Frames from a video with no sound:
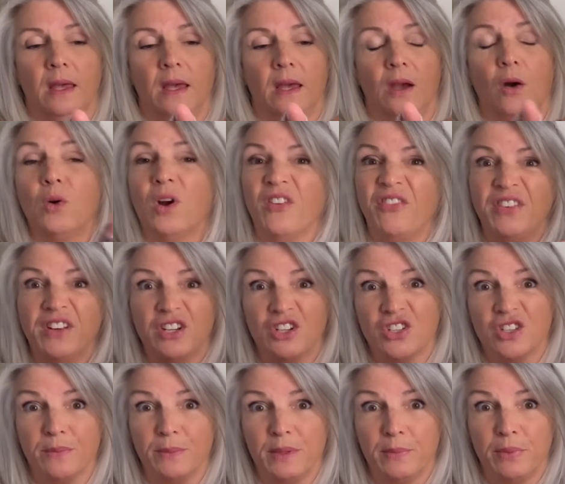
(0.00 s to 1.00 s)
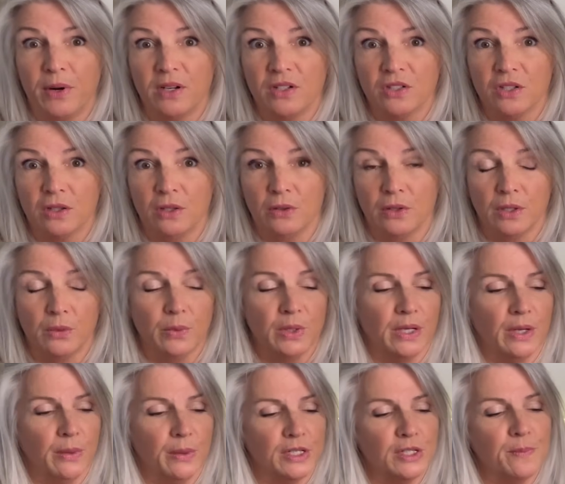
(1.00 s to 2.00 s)
or I finished them in Barcelona when
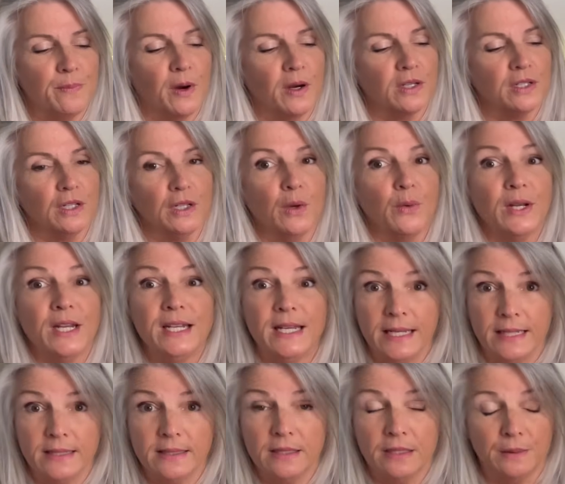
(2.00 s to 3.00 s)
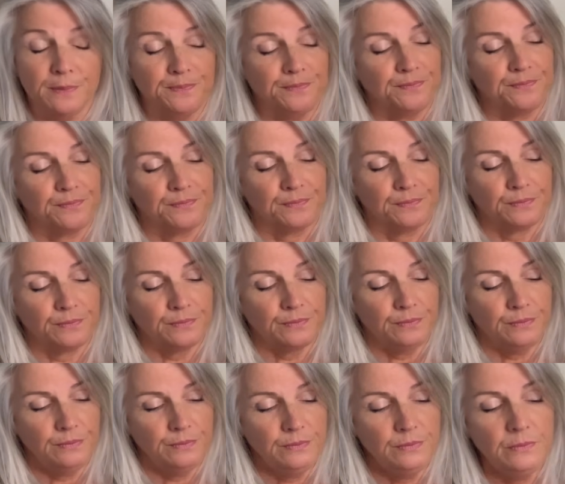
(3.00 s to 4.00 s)
I went to Barcelona Knits.
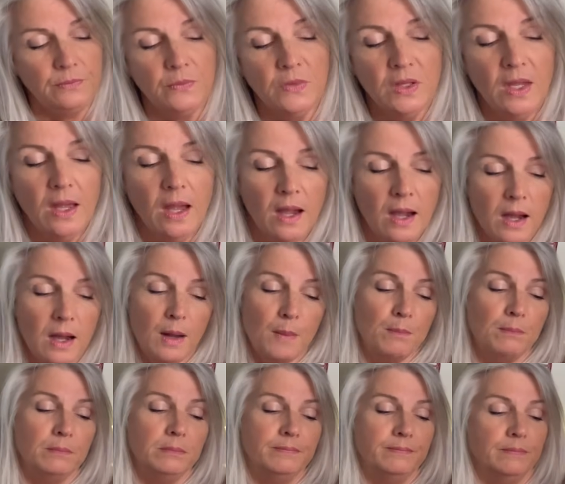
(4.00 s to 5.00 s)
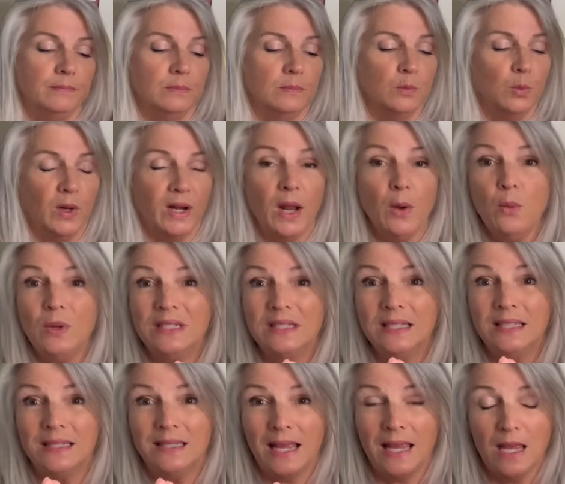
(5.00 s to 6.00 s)
What I would
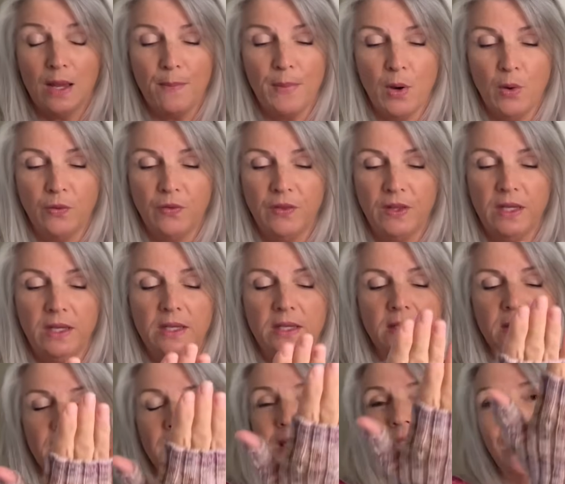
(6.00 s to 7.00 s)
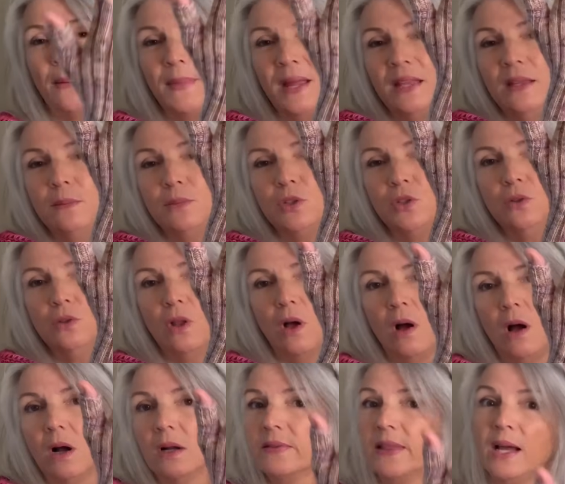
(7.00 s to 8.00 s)
say about these is I made them too
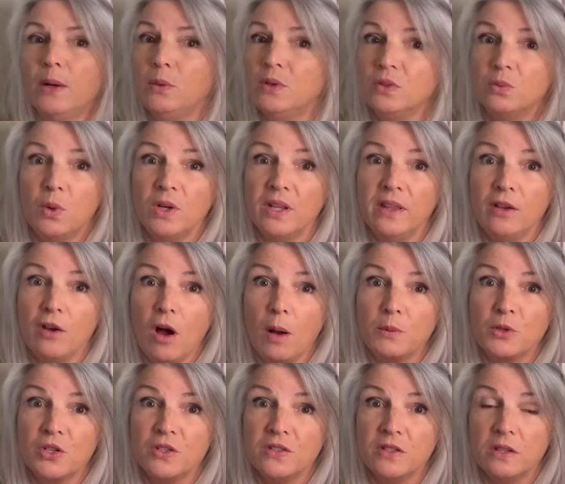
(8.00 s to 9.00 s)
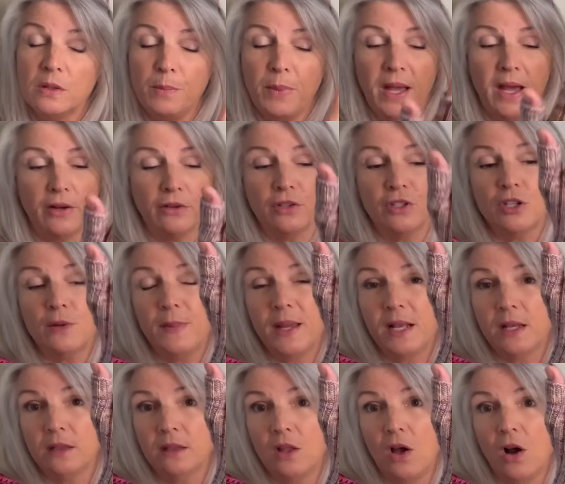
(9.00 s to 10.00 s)
long. That was one of the options in the pattern, to
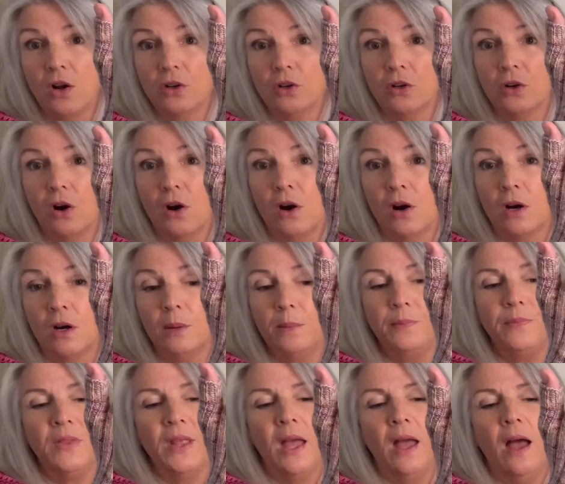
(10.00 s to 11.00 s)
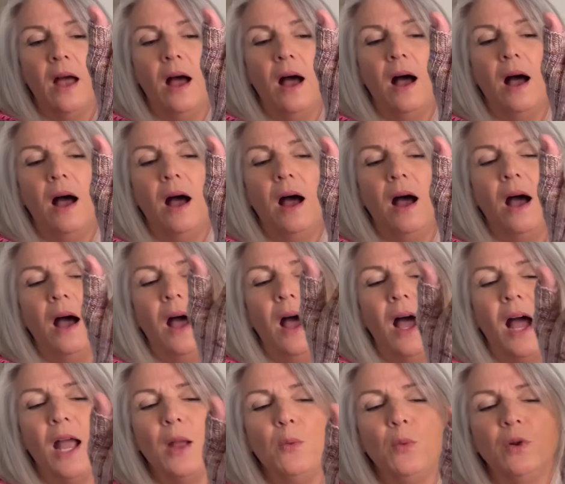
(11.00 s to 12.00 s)
make a longer arm.
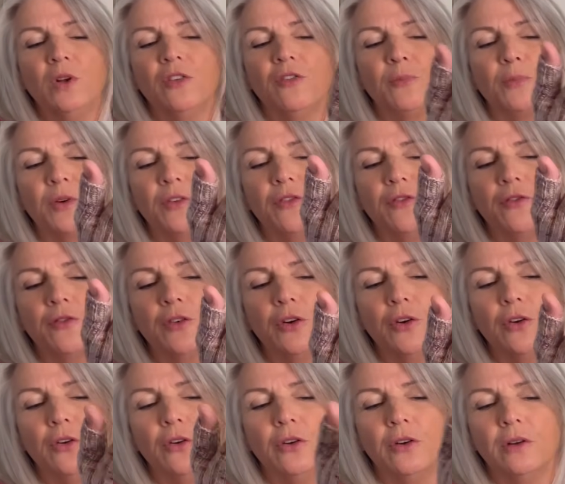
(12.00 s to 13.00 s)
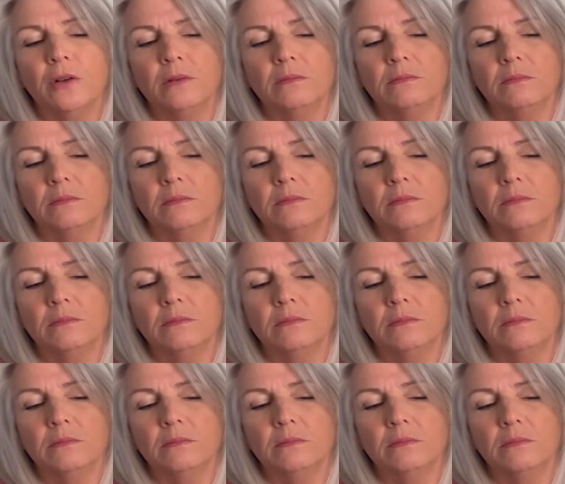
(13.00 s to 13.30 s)
I would have preferred